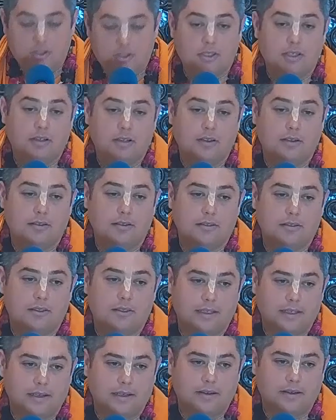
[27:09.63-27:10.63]
and shields
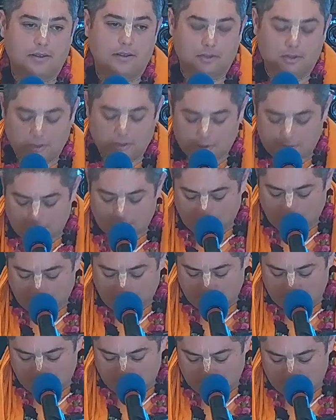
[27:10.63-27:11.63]
to kill
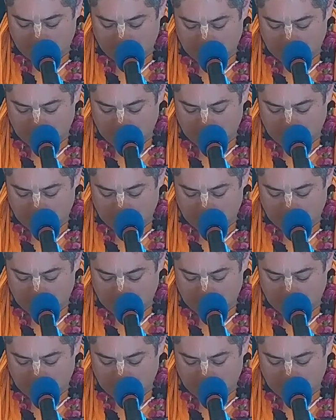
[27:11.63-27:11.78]
Shishupala,